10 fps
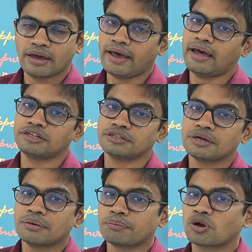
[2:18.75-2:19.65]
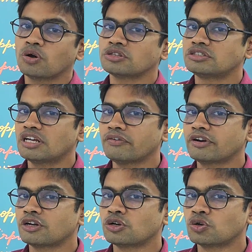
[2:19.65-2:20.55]
And because they
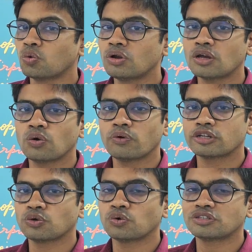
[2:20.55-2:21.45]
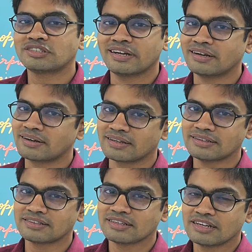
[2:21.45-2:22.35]
were ruling over those
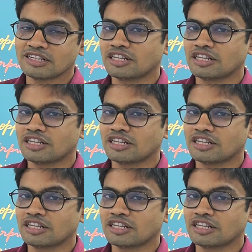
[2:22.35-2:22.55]
territories,